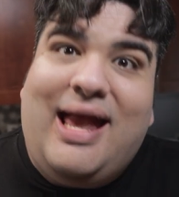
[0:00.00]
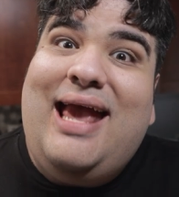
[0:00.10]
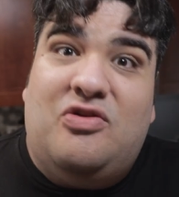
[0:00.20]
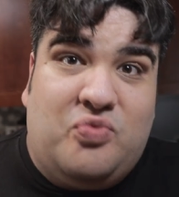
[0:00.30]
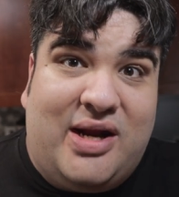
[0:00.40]

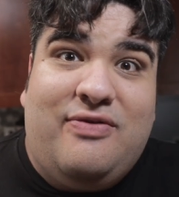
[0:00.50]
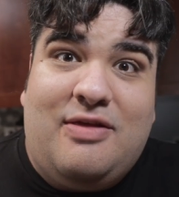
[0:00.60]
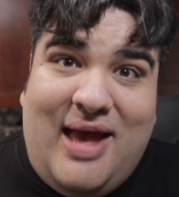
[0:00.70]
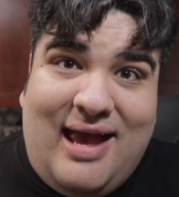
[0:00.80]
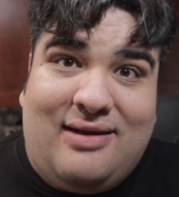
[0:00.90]
And it's ready for
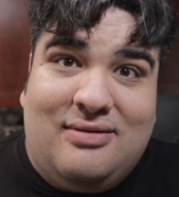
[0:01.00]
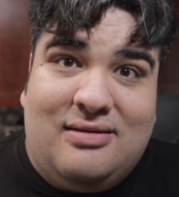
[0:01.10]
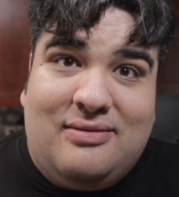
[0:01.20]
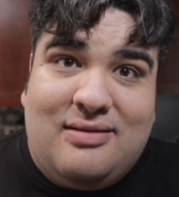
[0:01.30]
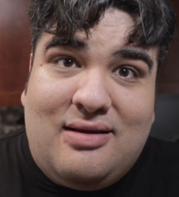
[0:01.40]
the pan.
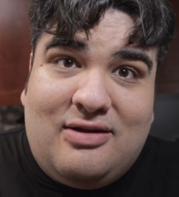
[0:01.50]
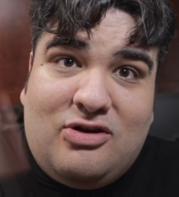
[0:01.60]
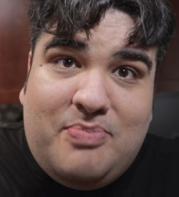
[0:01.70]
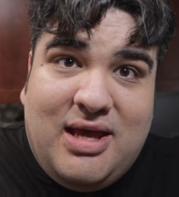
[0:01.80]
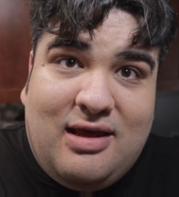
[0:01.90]

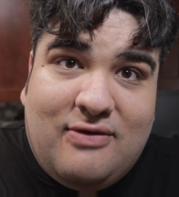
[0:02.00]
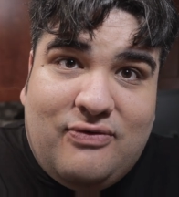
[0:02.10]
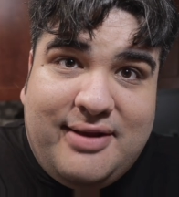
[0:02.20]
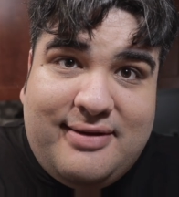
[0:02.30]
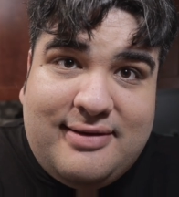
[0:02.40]
Speaking of
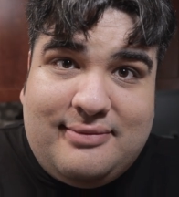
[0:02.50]
which,